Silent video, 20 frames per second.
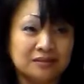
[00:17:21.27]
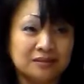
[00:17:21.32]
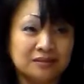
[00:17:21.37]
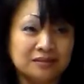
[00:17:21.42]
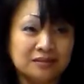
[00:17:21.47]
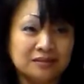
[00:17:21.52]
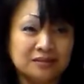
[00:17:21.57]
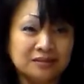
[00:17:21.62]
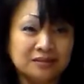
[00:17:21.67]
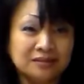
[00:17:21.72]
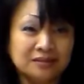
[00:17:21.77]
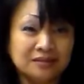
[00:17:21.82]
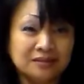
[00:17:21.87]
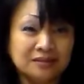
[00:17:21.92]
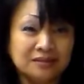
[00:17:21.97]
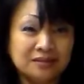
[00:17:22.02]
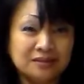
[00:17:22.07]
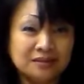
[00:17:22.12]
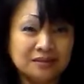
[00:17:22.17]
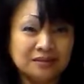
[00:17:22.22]

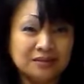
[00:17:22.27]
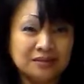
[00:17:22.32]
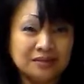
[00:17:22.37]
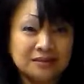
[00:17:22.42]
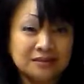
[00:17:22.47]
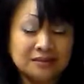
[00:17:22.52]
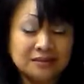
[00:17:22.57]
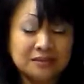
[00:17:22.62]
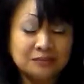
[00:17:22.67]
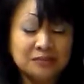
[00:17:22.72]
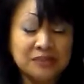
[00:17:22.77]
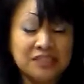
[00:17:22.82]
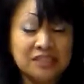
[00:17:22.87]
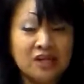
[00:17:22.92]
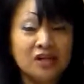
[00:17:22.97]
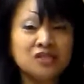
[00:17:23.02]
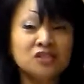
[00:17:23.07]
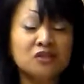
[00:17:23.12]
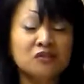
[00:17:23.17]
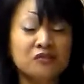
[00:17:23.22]
Amen. Yes, we have.
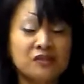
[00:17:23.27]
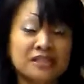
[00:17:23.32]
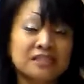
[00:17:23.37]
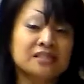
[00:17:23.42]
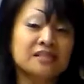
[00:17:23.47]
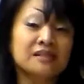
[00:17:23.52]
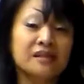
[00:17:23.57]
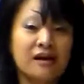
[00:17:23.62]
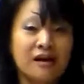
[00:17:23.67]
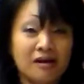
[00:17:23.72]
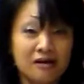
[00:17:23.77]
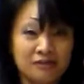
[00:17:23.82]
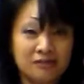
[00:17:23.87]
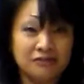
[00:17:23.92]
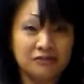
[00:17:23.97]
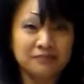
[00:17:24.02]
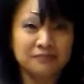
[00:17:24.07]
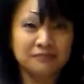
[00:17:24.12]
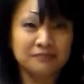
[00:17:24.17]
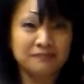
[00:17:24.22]
Because of His
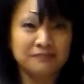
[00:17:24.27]
love.